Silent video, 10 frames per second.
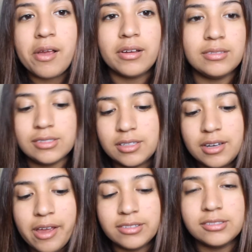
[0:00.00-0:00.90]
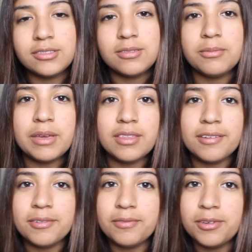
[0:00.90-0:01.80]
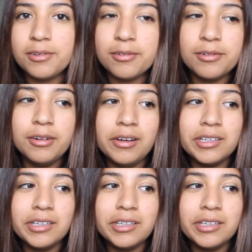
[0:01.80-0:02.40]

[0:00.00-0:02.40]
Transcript: And then I made that review